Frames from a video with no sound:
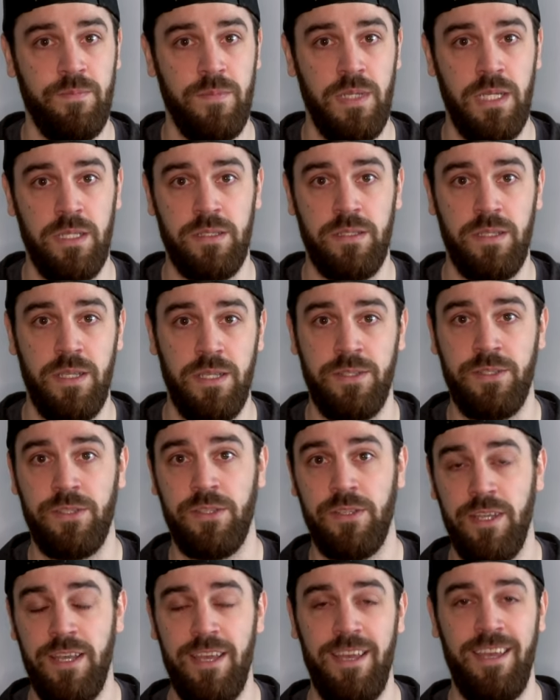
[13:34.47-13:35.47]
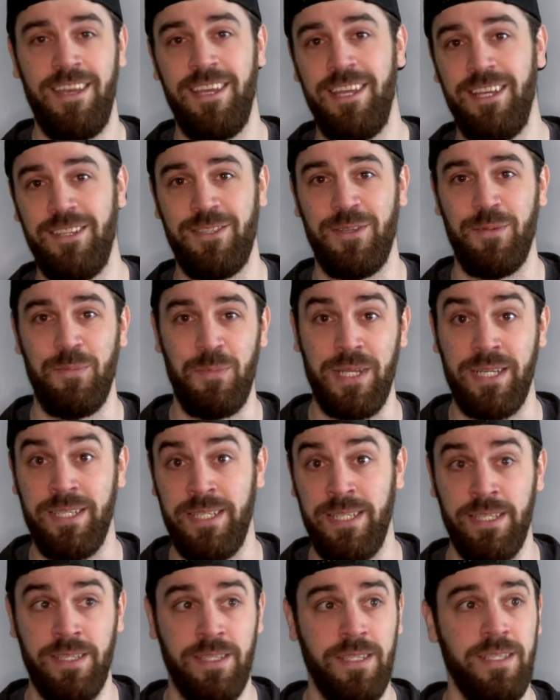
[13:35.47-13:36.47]
It's a big
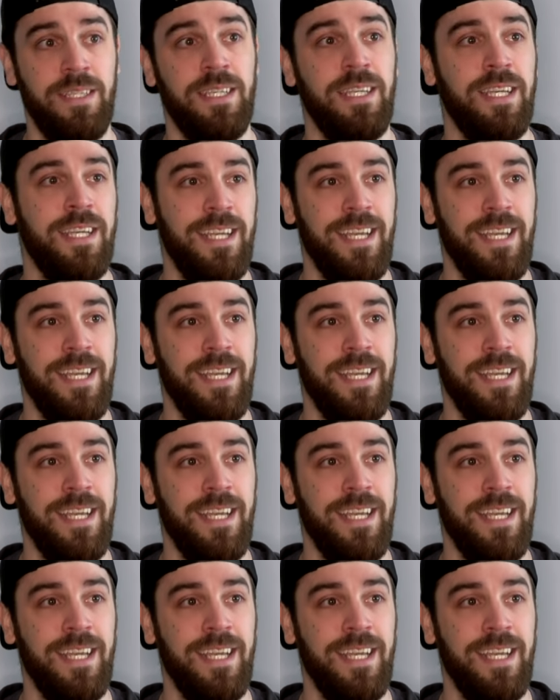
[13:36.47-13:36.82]
deal.